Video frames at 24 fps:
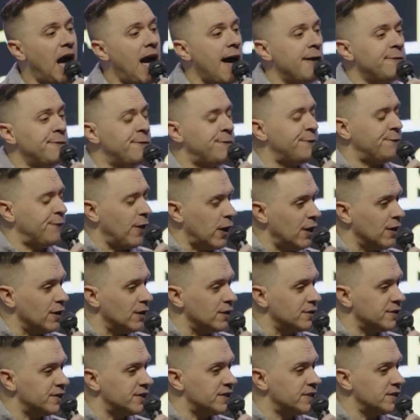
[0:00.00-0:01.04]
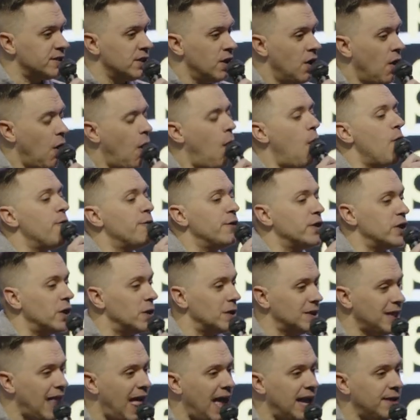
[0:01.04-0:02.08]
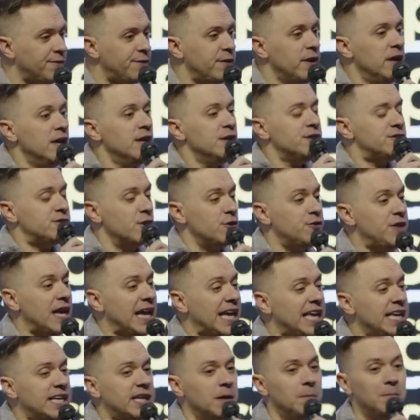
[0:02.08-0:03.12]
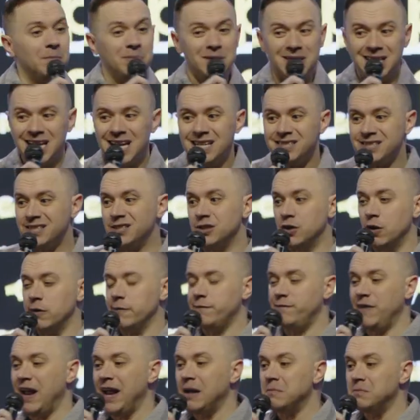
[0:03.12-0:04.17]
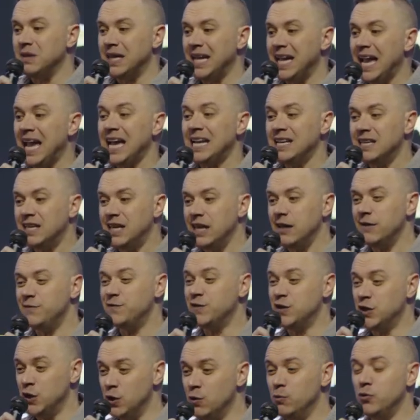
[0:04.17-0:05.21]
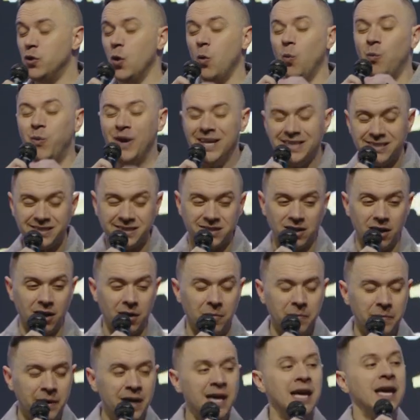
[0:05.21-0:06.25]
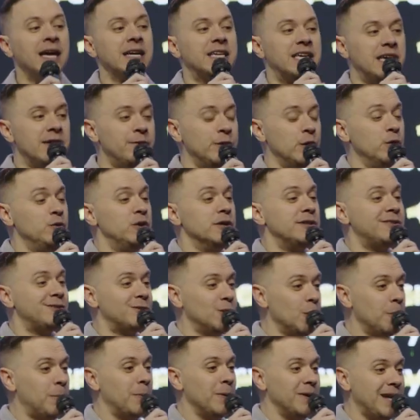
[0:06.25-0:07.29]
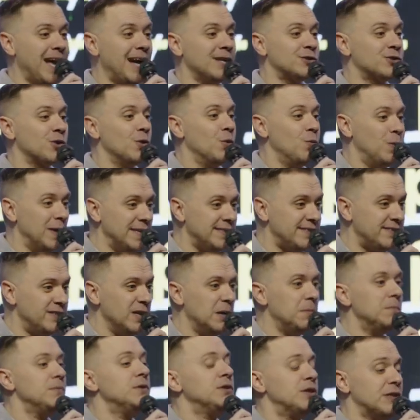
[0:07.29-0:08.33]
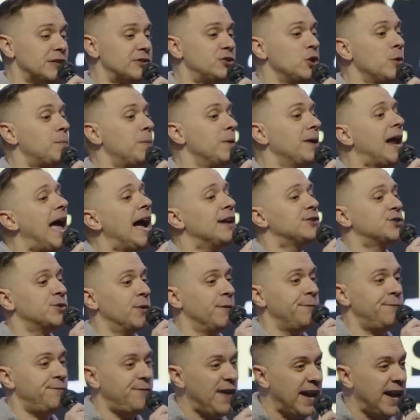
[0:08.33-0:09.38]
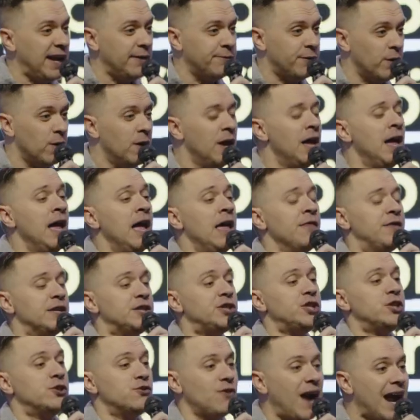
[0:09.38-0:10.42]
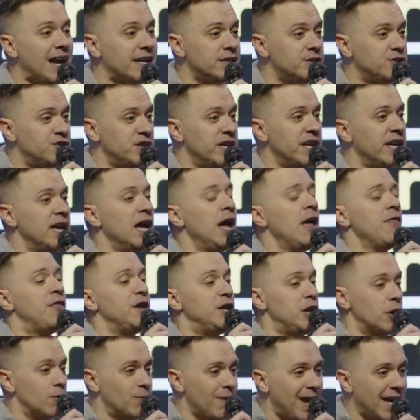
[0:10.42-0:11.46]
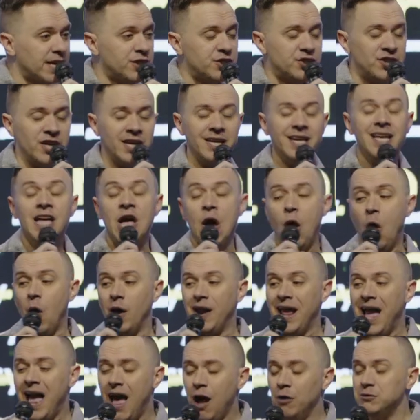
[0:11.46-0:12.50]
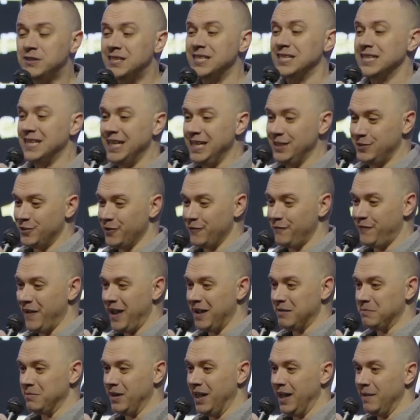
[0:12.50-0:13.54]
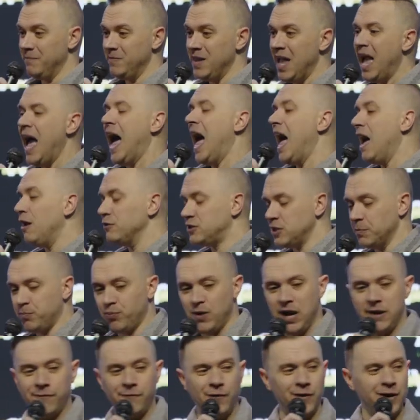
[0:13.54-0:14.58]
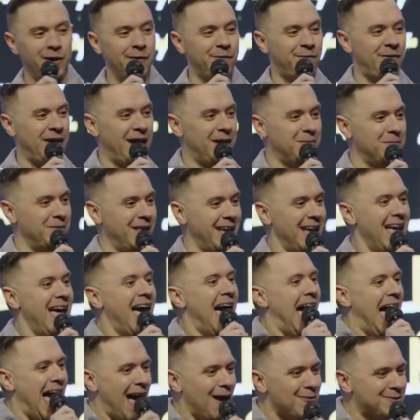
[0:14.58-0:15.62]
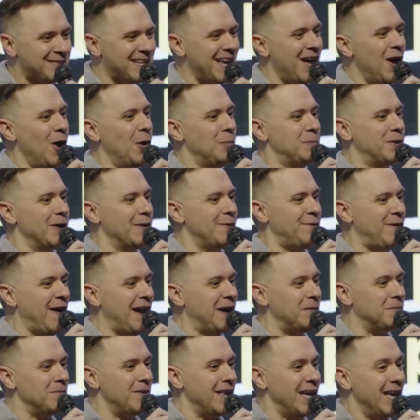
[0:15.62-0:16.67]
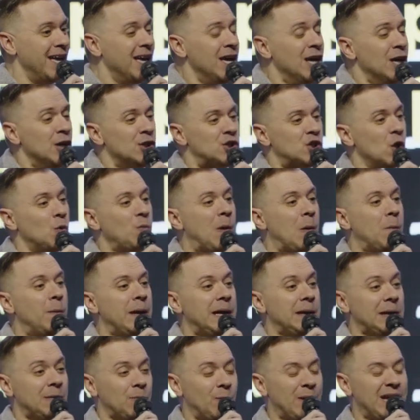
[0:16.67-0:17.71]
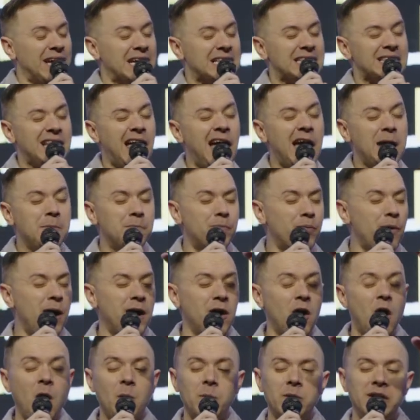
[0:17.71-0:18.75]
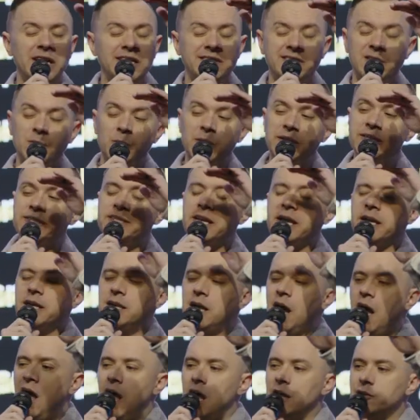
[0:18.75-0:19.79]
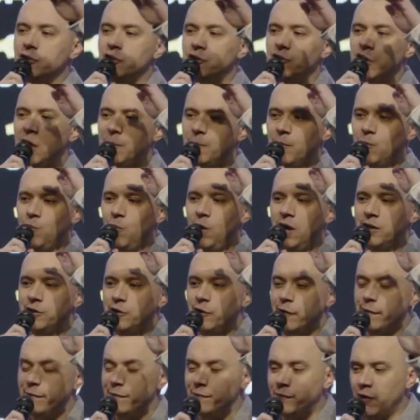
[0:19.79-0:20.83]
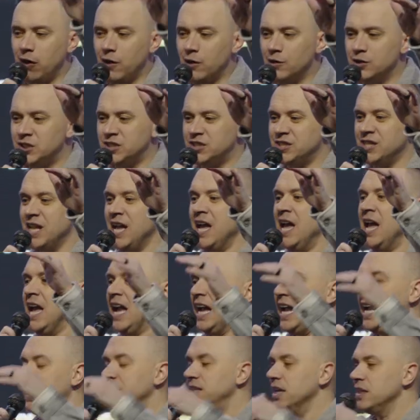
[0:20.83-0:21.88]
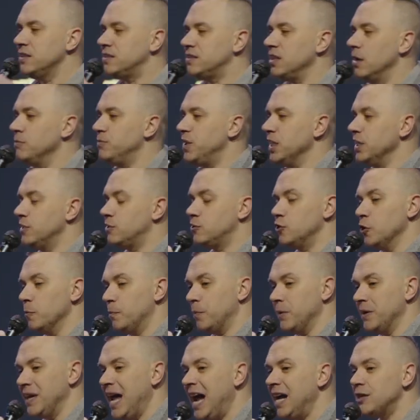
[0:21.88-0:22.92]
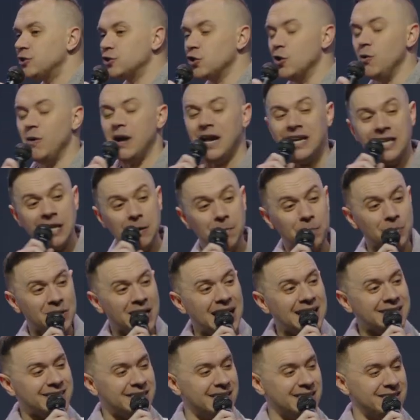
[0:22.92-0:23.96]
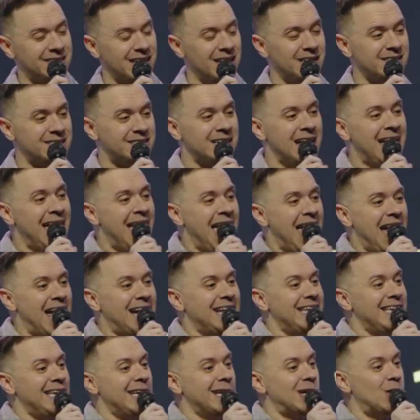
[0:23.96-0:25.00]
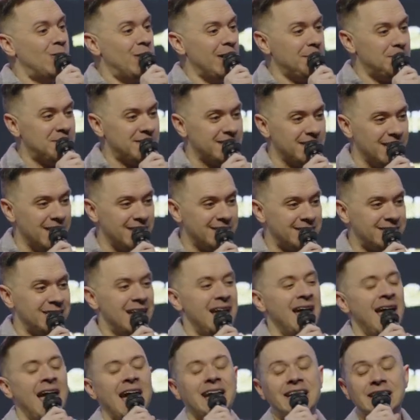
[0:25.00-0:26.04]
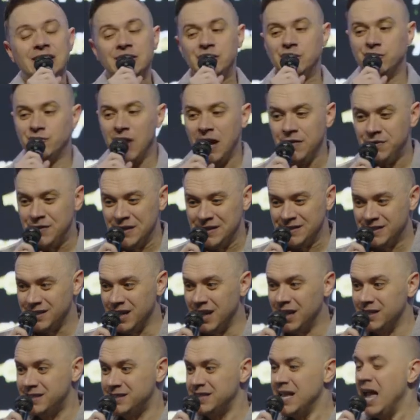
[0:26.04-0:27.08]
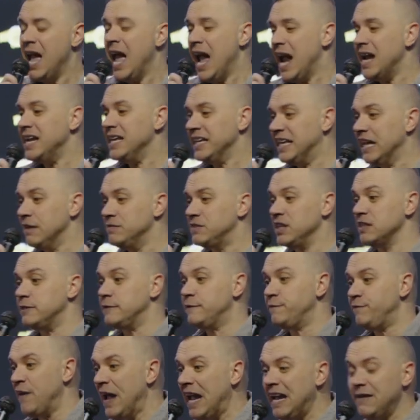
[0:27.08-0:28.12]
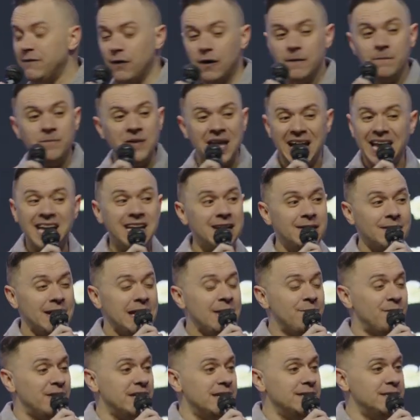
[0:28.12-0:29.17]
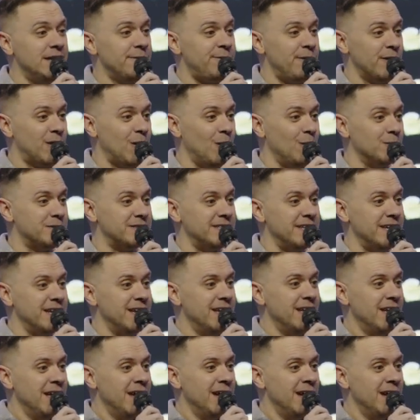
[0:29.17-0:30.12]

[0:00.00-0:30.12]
god first over your life so that he can bless your family and give you the wisdom give you the supernatural wisdom the supernatural favor the strategy the direction on how to lead your family how to pray for your family, how to help your family. So when we, we align priorities and we say, God, you're number one, you're first, He does something supernatural and He blesses us and He equips us and He strengthens us and He gives us favor even in difficulty.